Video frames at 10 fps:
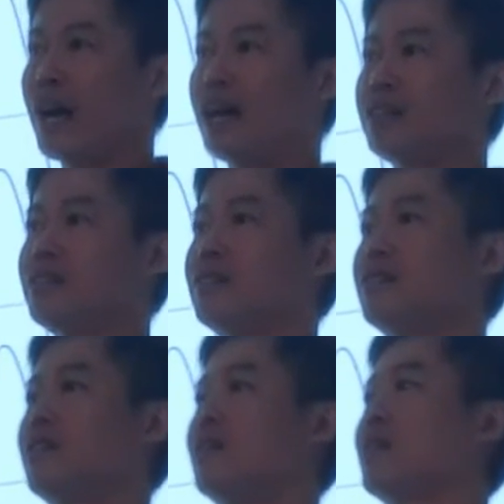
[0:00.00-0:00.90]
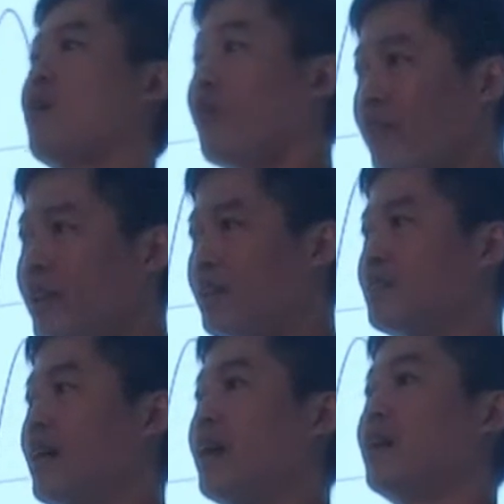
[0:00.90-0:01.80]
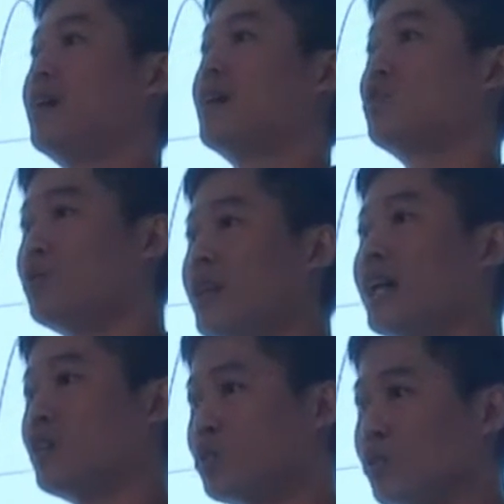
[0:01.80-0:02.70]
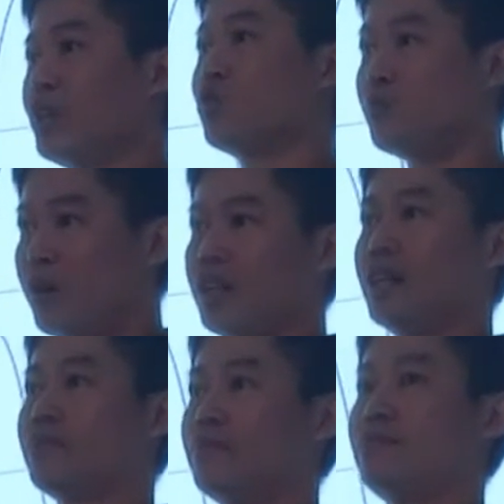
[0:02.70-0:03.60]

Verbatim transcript: us confidence that the student understood it through modeling.